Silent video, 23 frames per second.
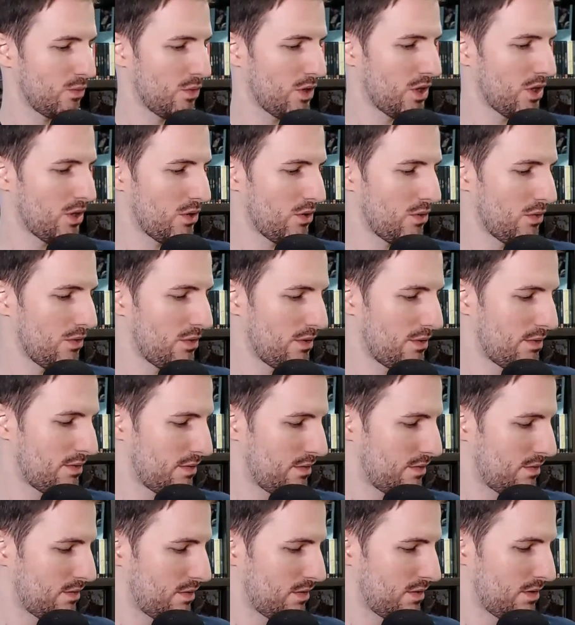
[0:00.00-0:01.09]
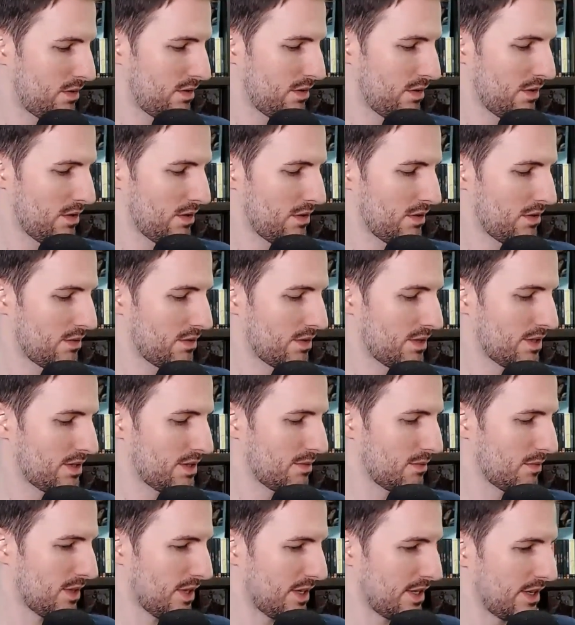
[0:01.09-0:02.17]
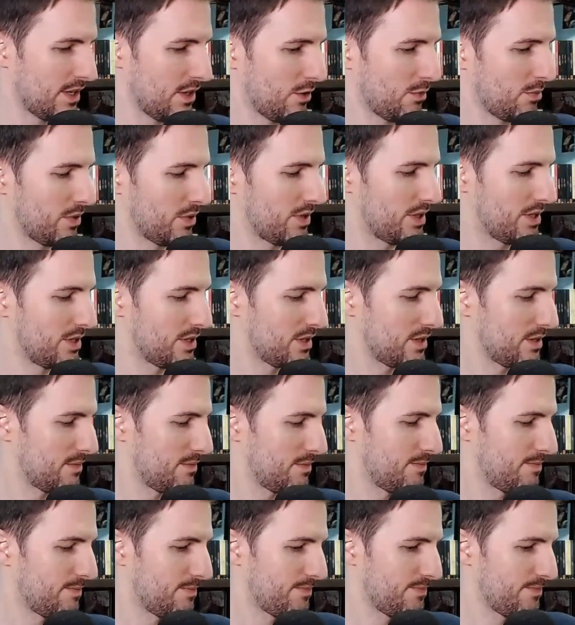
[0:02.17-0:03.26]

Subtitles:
Whoa. Guess I'm glad I opened this.